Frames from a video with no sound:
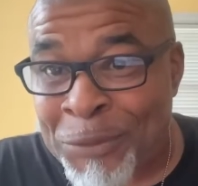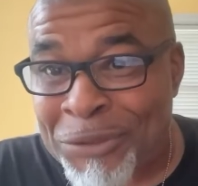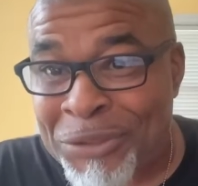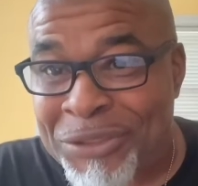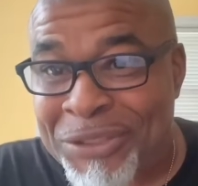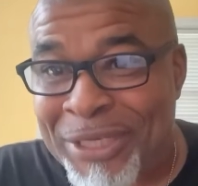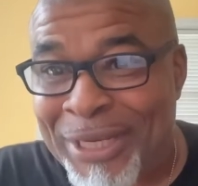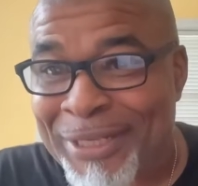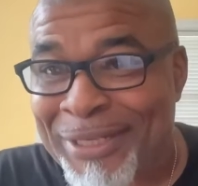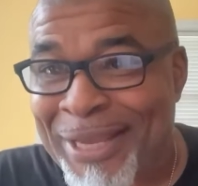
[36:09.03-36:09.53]

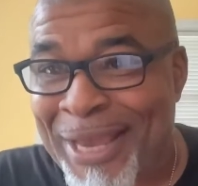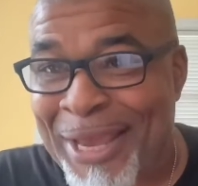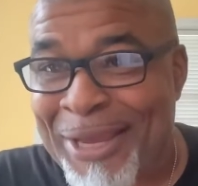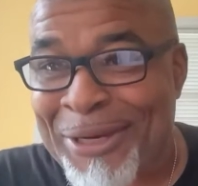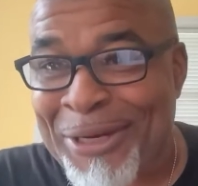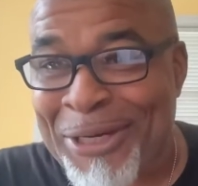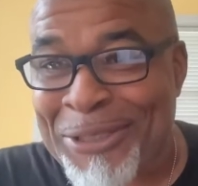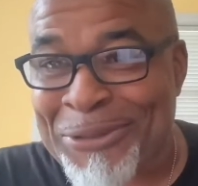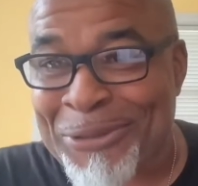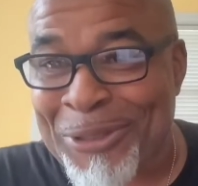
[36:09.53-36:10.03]
She said,
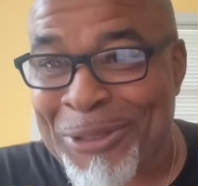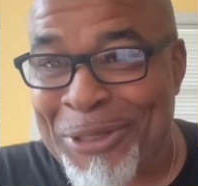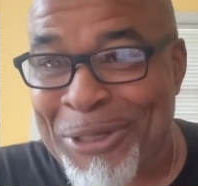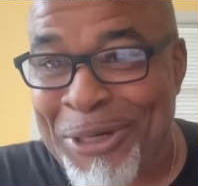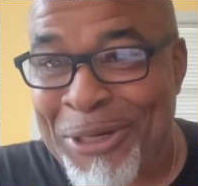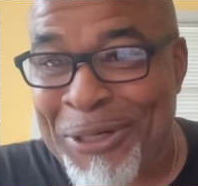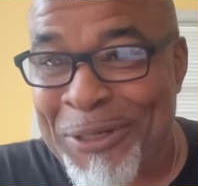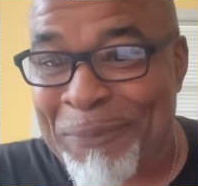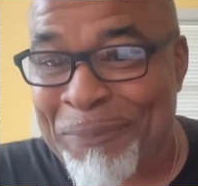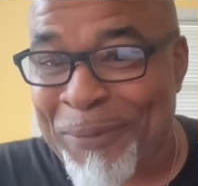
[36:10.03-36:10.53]
"Can't hustle a
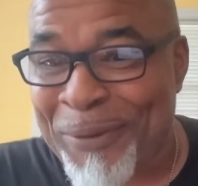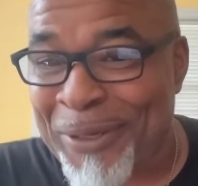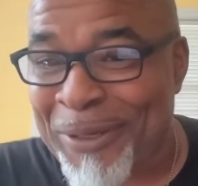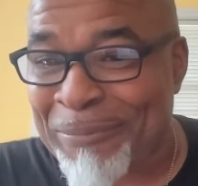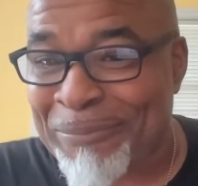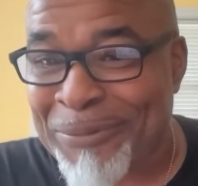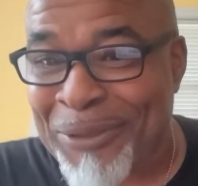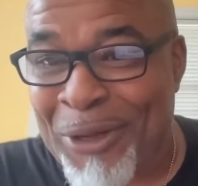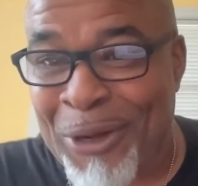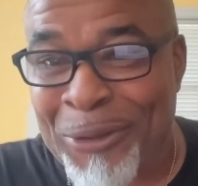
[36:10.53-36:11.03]
honey
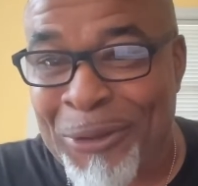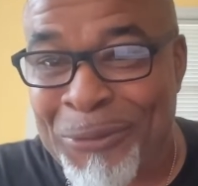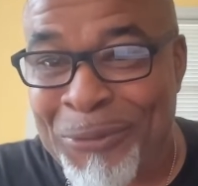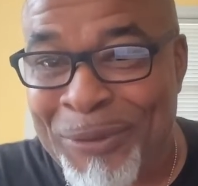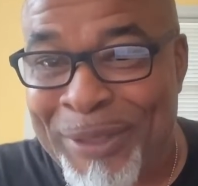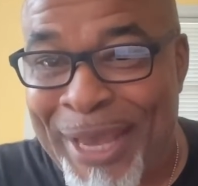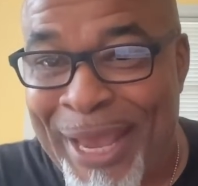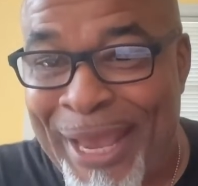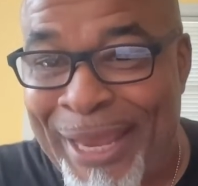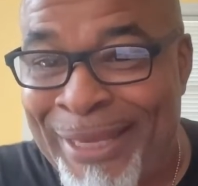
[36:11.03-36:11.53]
pimp." No,
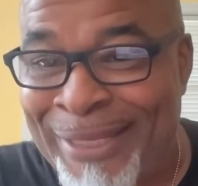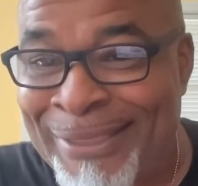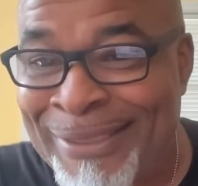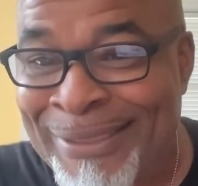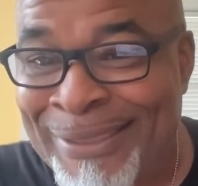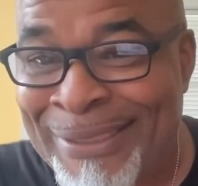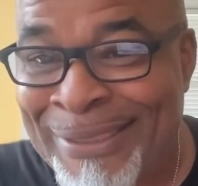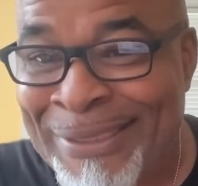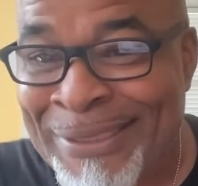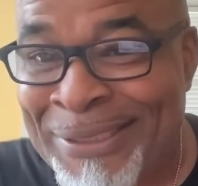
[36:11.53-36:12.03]
you can't.
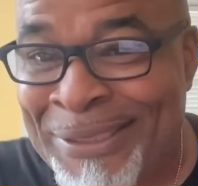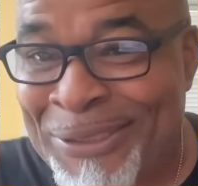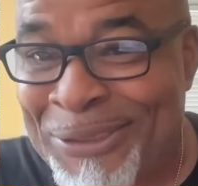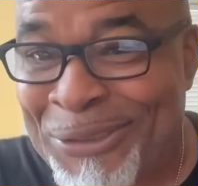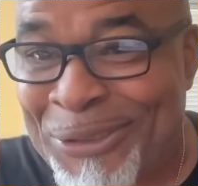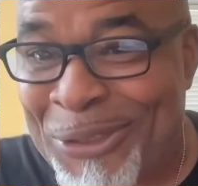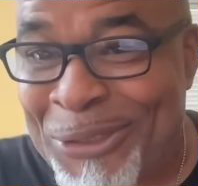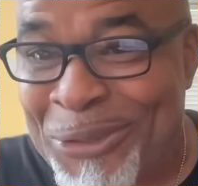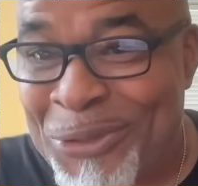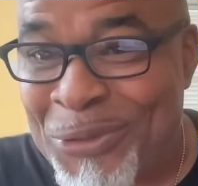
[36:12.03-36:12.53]

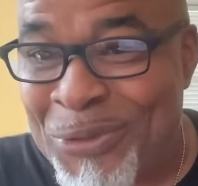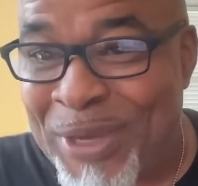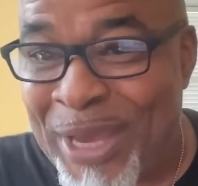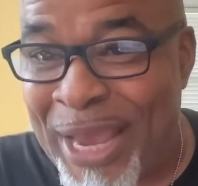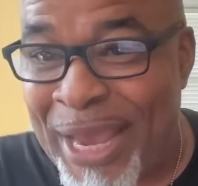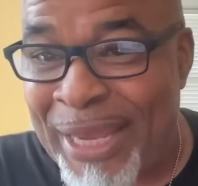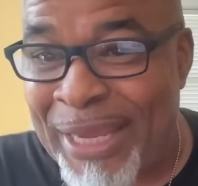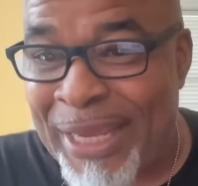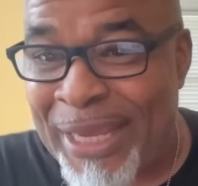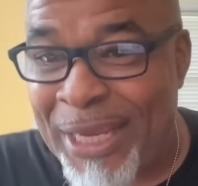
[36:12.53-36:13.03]
No, you
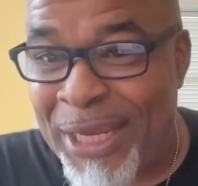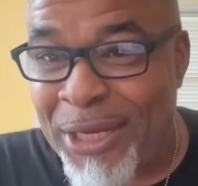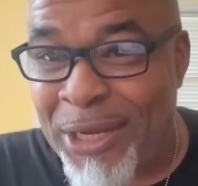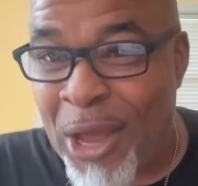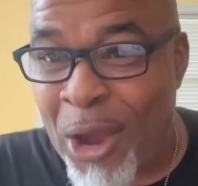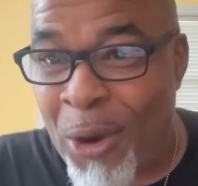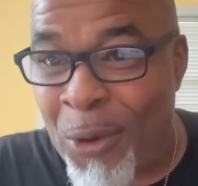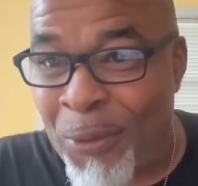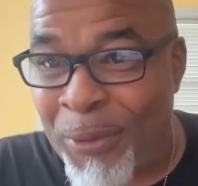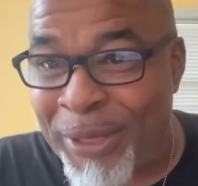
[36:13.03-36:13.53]
can't. He
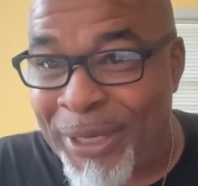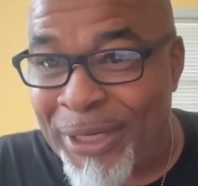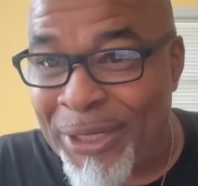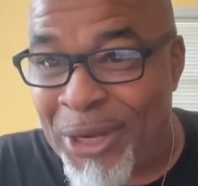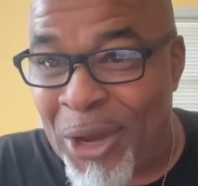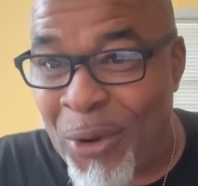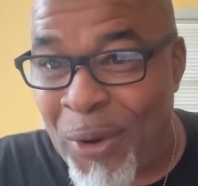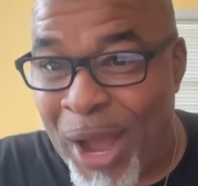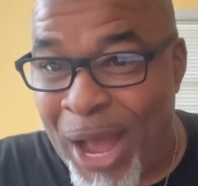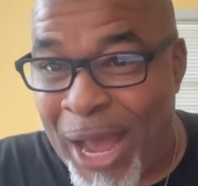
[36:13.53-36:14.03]
know. He
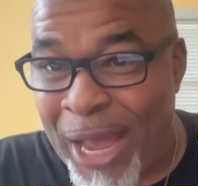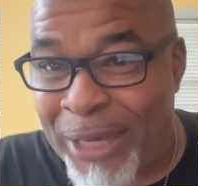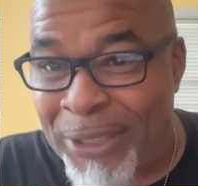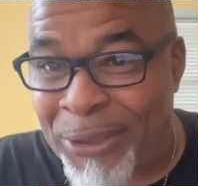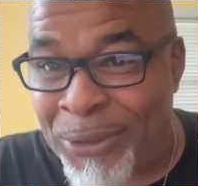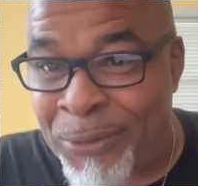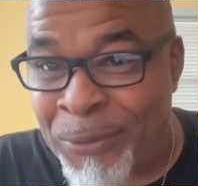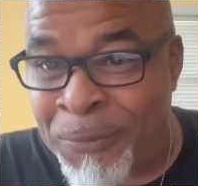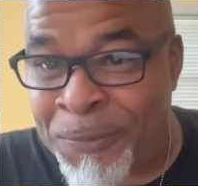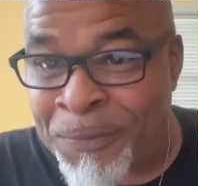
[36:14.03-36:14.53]
know how I
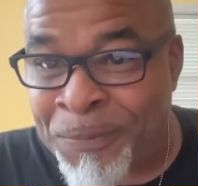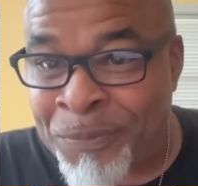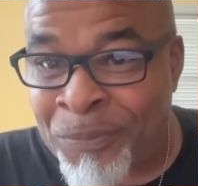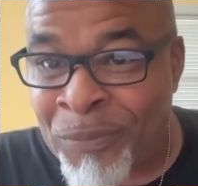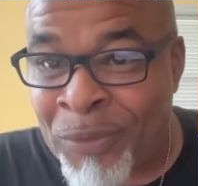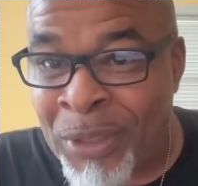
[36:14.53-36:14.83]
do.